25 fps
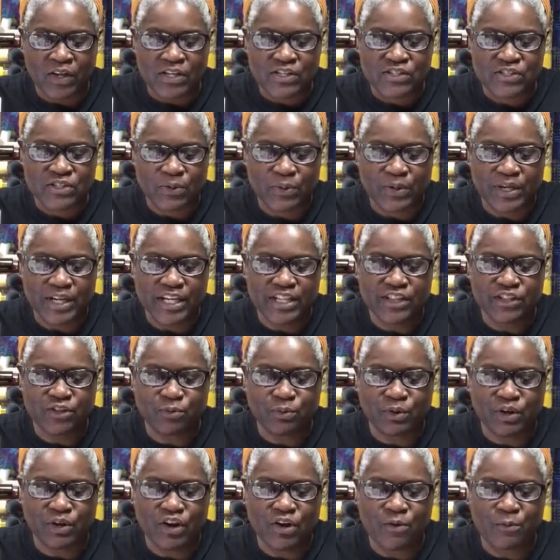So in the
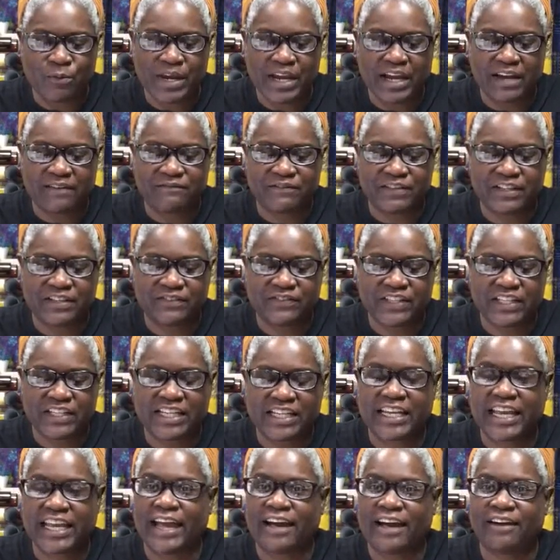room, we have
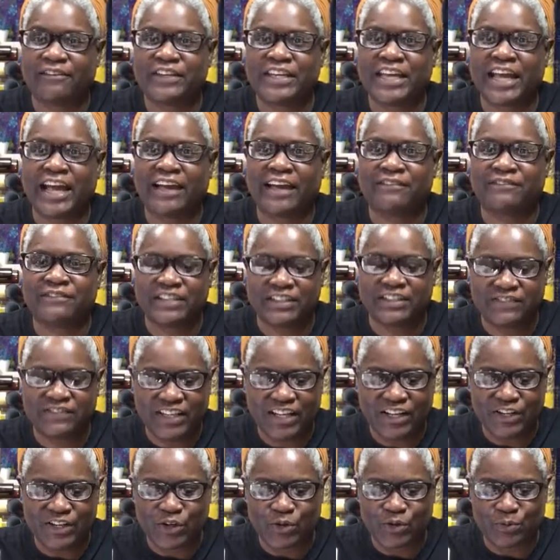Vivian Calvi. Hi,
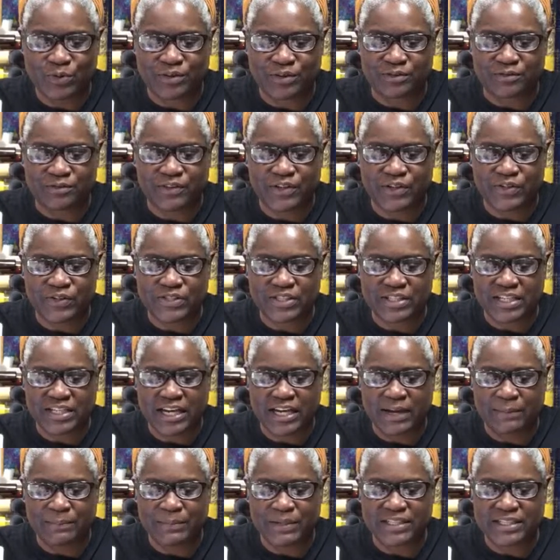Vivian. You were the first to
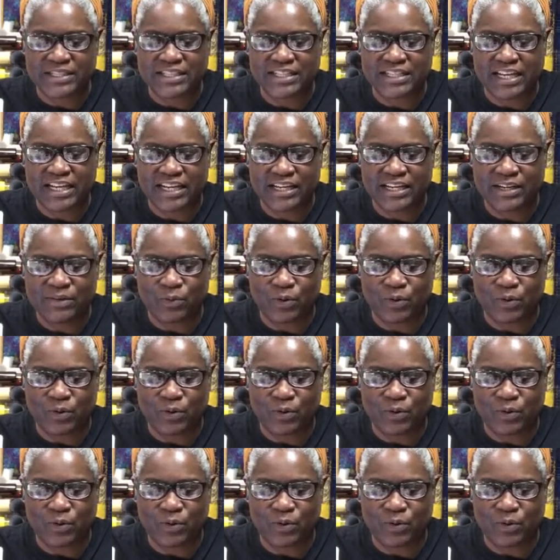comment tonight.